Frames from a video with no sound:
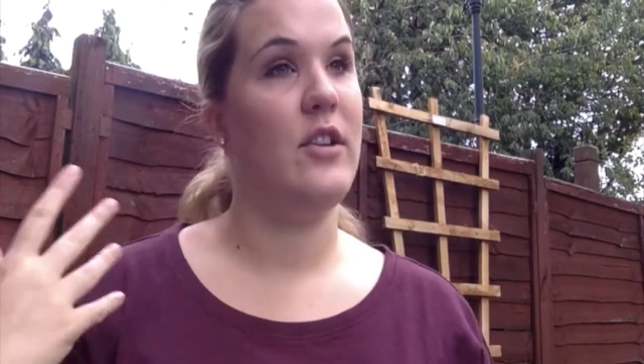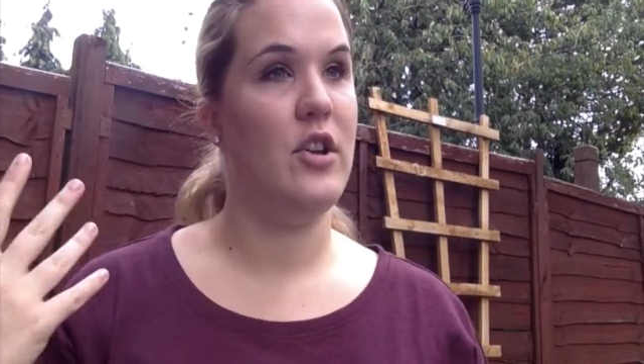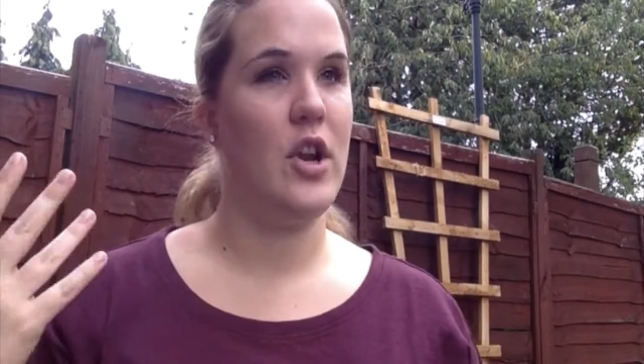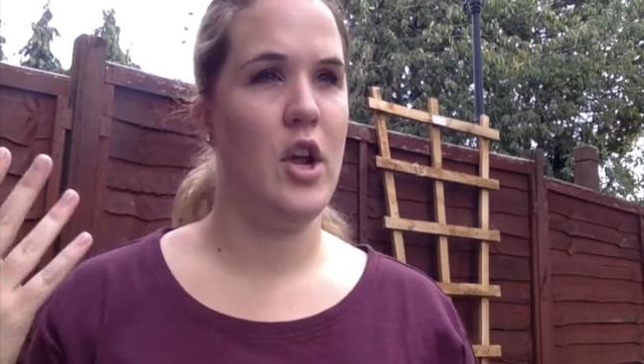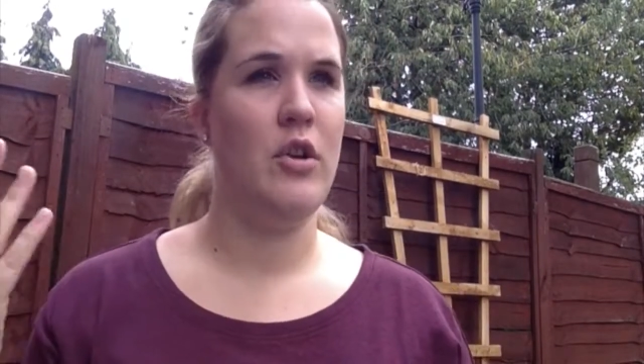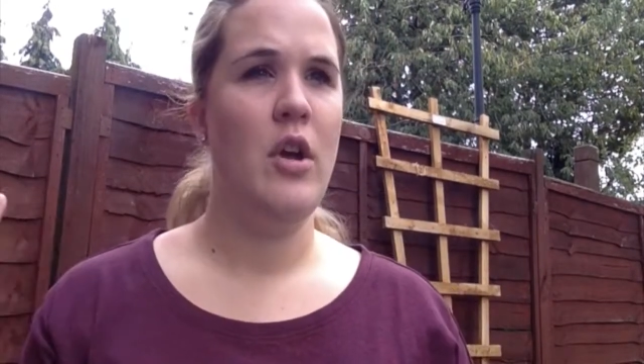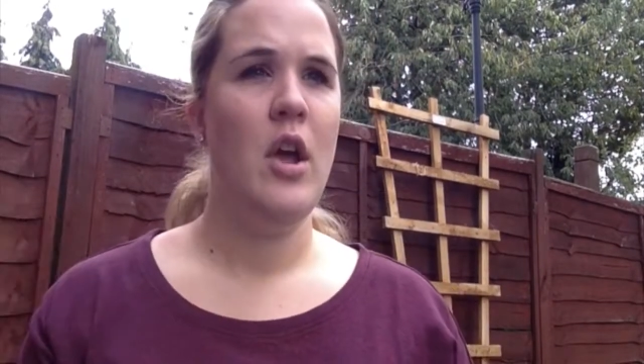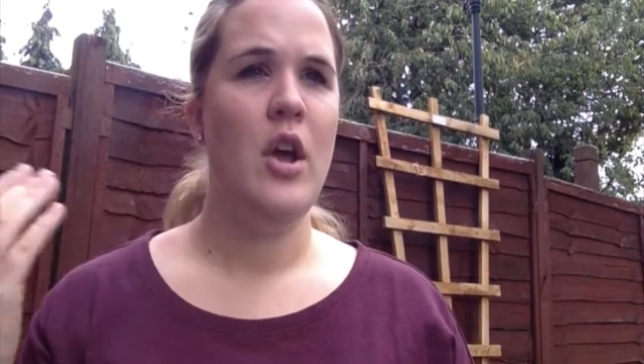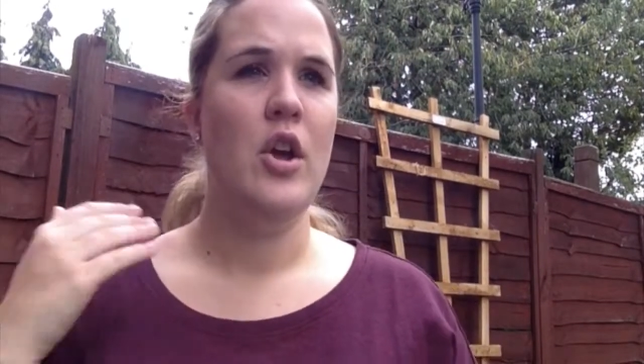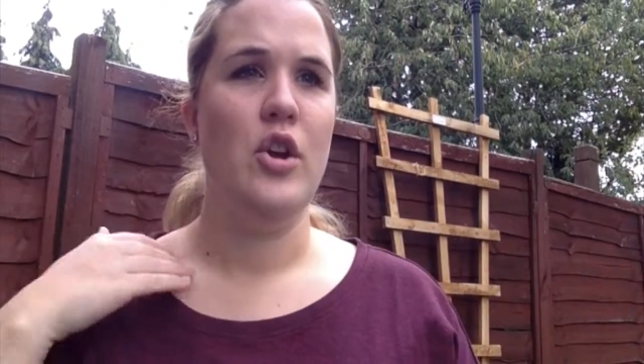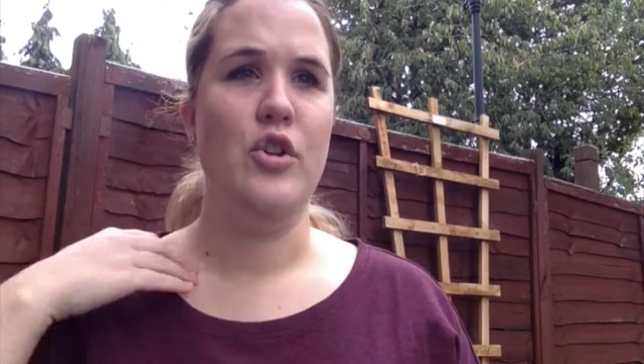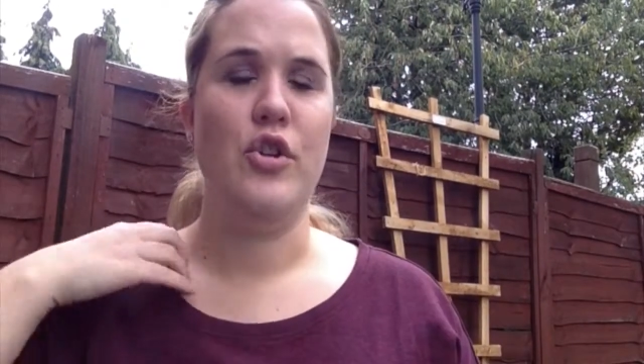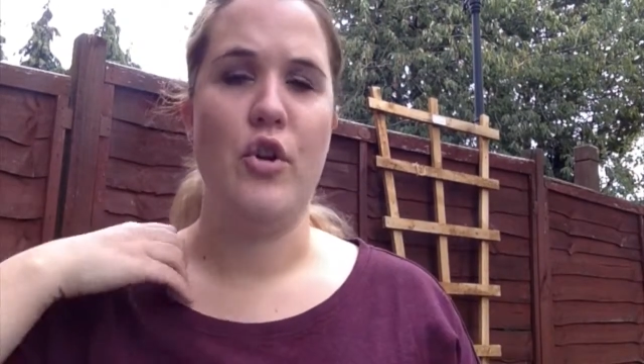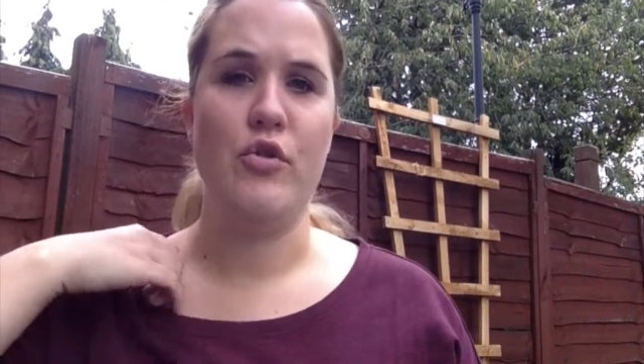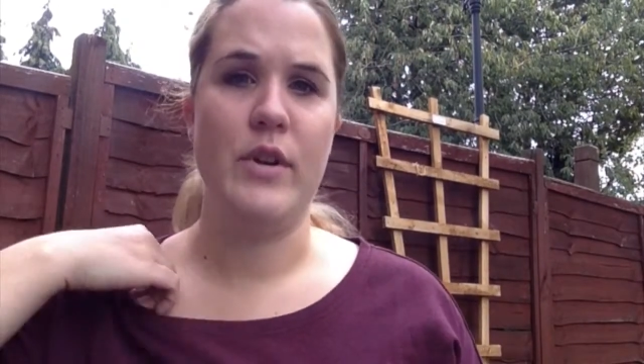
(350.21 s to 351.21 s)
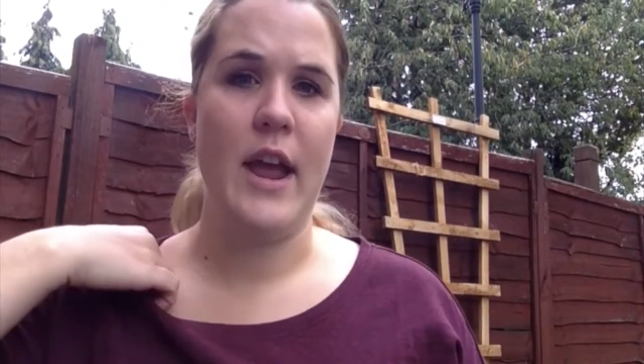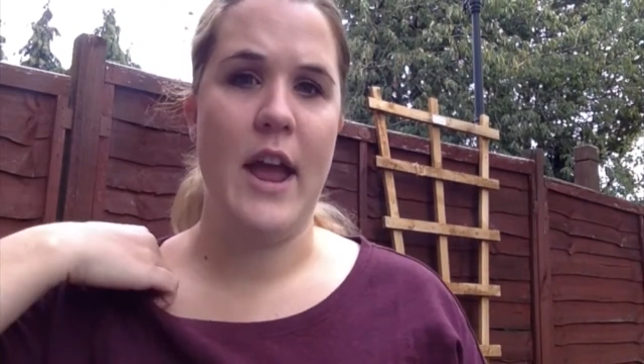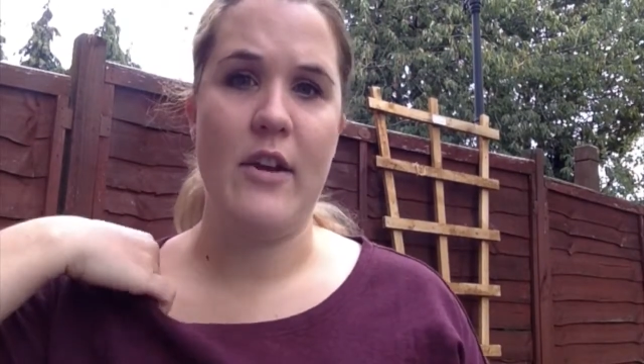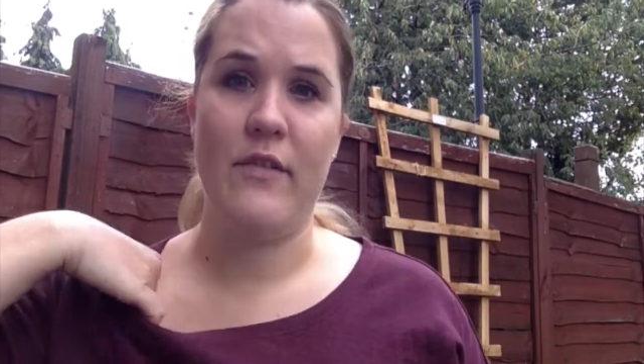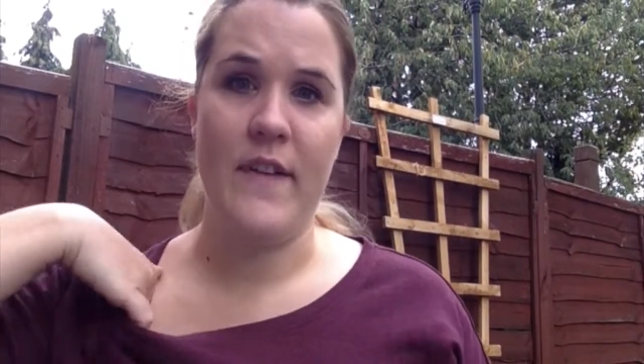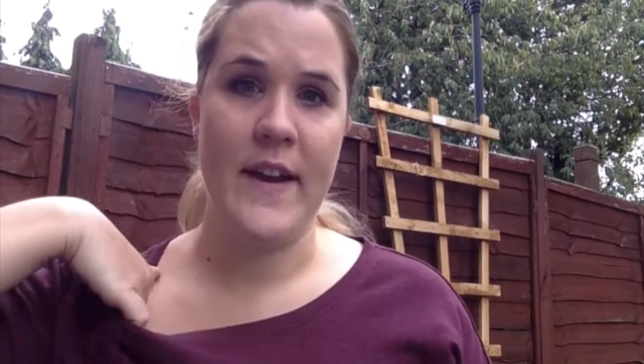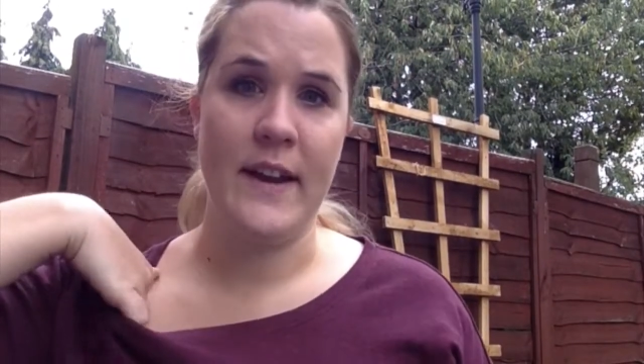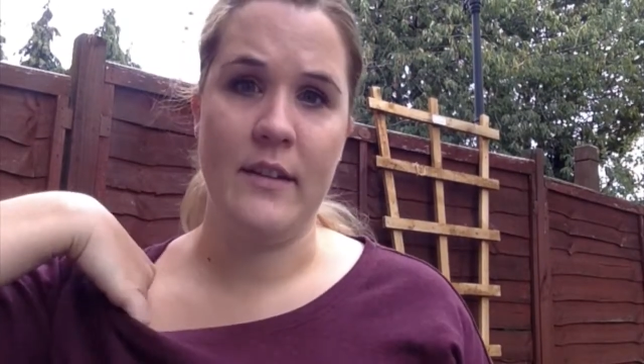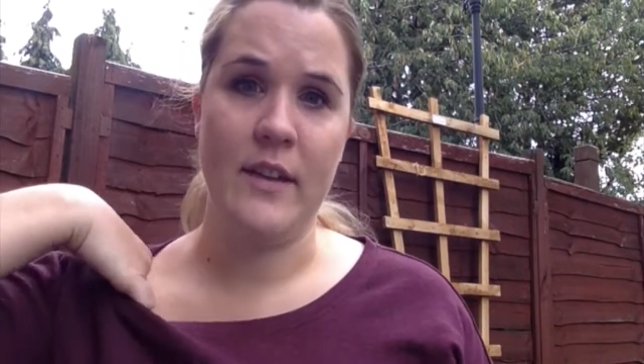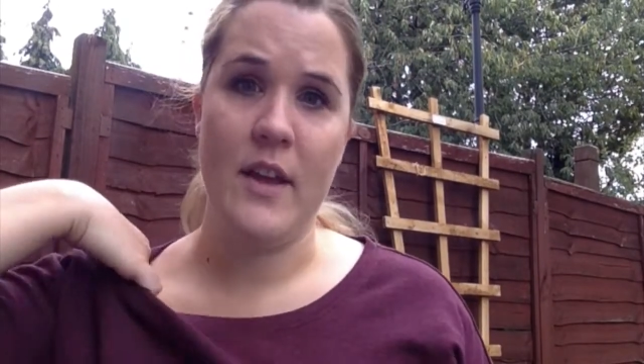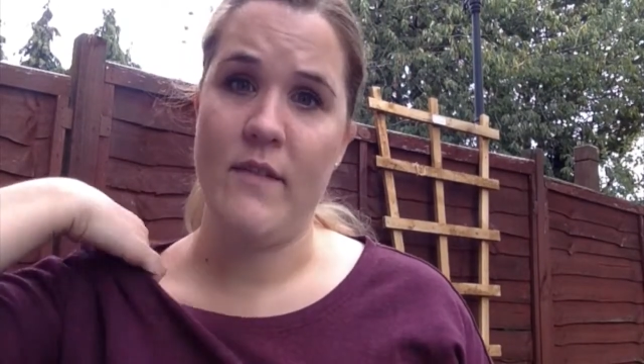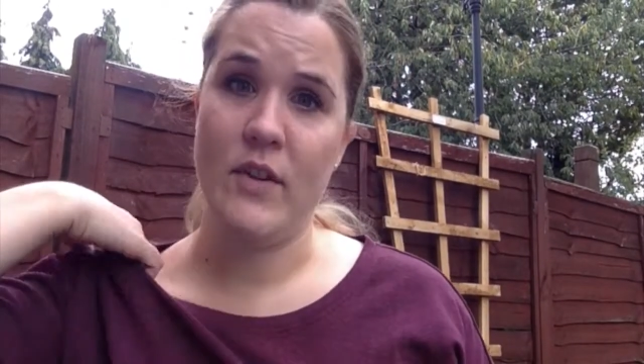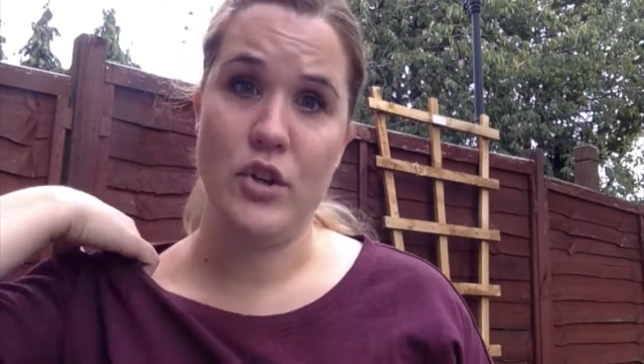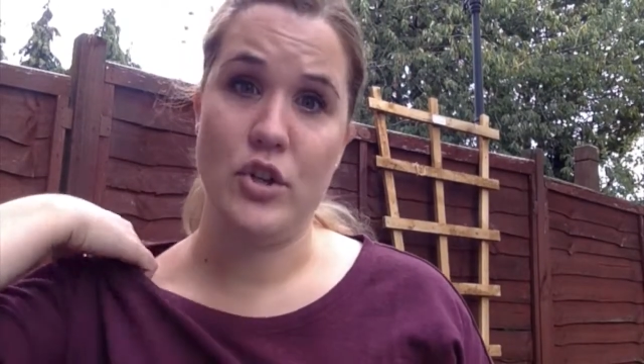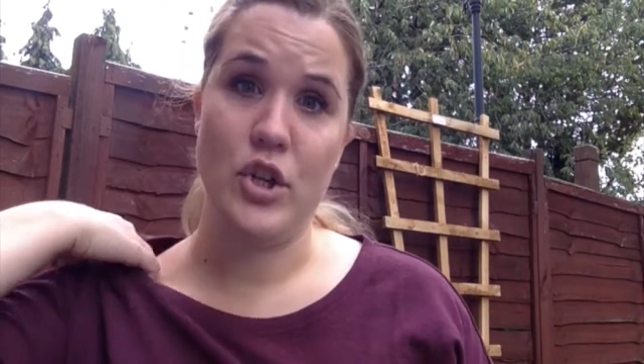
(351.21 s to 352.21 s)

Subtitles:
You know, you don't get things given